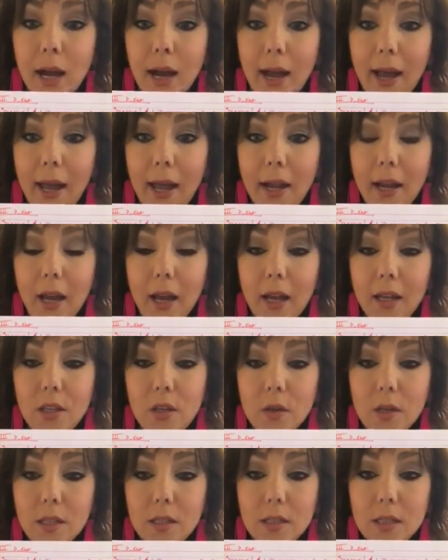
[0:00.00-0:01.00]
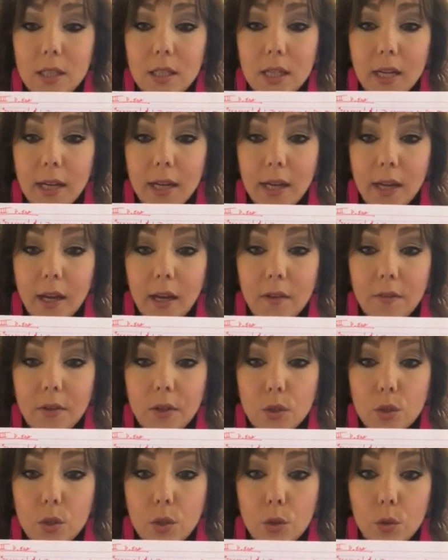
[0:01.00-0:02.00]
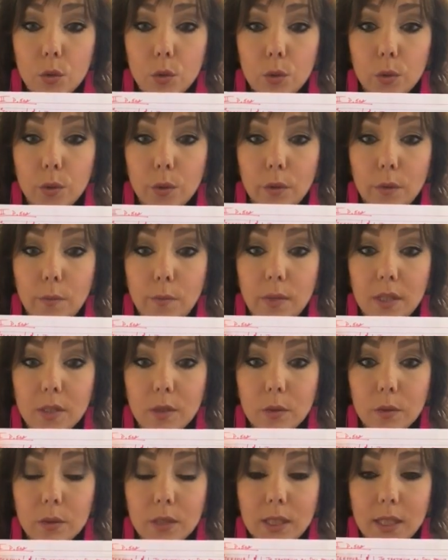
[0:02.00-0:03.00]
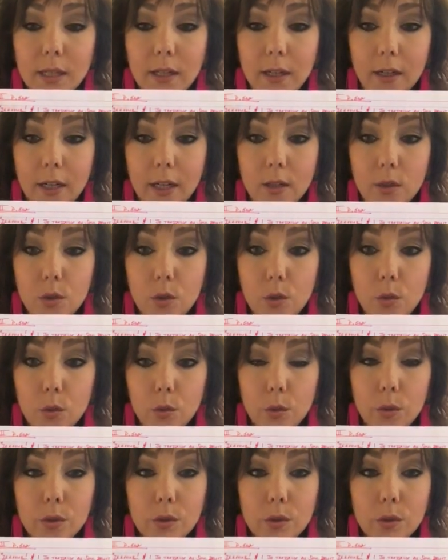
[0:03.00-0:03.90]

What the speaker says: And you can see I have two, mais sans s'égarer, two.